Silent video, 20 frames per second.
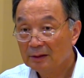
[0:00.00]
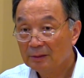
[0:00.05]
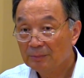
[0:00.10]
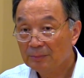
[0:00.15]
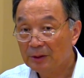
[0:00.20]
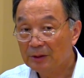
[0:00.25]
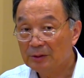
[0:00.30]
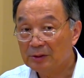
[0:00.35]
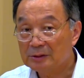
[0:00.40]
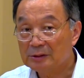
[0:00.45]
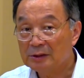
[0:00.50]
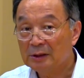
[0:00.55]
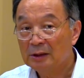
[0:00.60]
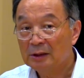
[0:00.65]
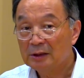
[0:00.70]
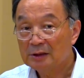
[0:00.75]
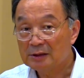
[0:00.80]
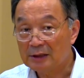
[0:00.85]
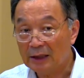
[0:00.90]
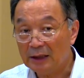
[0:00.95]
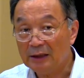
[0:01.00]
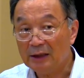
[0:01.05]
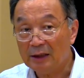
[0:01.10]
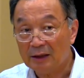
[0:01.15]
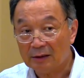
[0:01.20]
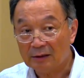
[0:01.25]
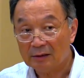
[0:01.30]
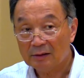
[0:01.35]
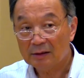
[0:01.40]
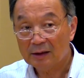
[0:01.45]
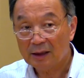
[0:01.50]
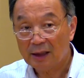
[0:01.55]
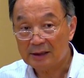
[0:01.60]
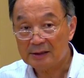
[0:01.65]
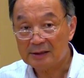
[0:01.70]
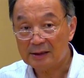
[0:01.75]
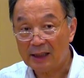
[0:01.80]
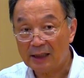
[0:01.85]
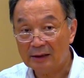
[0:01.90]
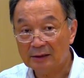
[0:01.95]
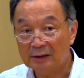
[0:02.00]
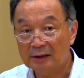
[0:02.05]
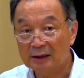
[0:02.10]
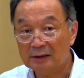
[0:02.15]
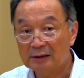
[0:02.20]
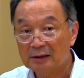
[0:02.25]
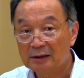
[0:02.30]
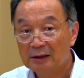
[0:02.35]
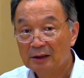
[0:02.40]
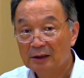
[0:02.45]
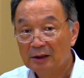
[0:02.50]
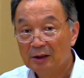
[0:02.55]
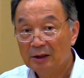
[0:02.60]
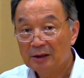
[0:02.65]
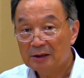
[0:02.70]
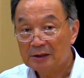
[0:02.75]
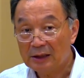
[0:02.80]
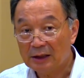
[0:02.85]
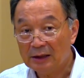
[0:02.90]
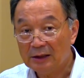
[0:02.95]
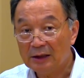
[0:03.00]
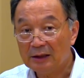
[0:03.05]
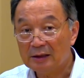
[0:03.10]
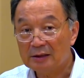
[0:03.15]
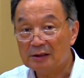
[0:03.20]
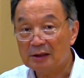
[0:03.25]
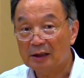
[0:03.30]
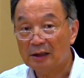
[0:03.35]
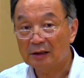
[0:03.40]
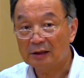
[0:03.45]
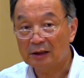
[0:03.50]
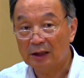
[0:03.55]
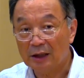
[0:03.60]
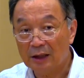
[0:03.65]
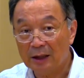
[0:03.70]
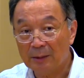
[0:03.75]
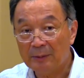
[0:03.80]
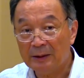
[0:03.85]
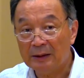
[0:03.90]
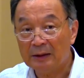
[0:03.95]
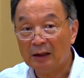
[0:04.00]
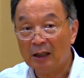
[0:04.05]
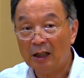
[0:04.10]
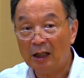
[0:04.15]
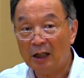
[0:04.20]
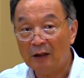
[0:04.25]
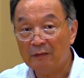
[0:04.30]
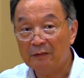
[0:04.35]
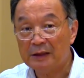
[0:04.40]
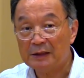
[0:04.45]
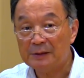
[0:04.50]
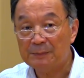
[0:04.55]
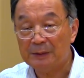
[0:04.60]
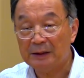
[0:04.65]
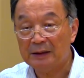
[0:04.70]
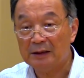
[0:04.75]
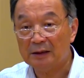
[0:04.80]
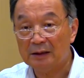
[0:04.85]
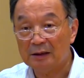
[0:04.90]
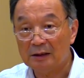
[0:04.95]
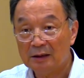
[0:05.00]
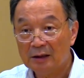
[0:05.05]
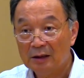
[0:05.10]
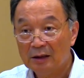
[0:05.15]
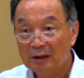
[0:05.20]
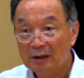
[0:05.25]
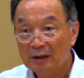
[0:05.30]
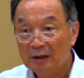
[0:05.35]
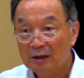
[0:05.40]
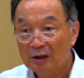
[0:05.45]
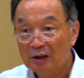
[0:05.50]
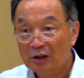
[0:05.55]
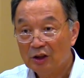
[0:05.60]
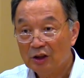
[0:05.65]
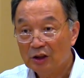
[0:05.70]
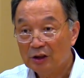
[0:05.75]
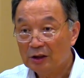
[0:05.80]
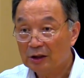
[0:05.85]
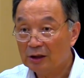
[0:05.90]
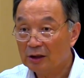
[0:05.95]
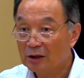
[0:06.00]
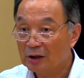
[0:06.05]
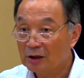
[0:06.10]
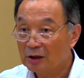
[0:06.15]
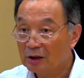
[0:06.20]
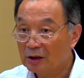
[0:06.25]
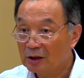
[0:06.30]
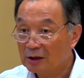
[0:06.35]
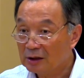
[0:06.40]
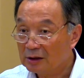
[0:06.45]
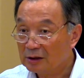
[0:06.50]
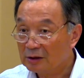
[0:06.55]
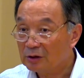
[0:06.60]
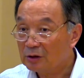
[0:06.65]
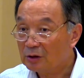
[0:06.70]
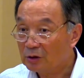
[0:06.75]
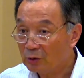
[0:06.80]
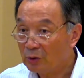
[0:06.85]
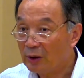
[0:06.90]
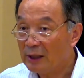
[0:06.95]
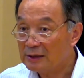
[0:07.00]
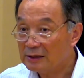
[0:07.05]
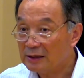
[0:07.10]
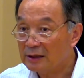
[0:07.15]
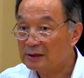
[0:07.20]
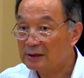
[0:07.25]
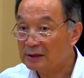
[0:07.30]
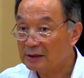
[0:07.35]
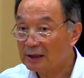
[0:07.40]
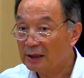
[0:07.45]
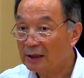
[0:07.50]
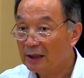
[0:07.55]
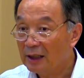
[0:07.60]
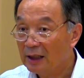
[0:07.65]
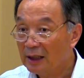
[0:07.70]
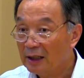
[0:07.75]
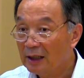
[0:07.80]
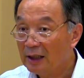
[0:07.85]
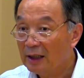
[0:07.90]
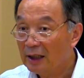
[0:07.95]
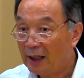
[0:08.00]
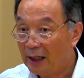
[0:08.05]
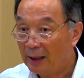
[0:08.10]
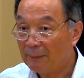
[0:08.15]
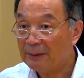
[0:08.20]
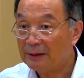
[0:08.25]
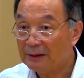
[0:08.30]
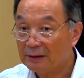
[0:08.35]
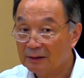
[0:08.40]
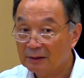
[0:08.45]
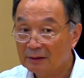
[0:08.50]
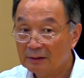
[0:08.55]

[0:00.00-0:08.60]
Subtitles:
Because city, I said that city is the urban always be the crisis happened.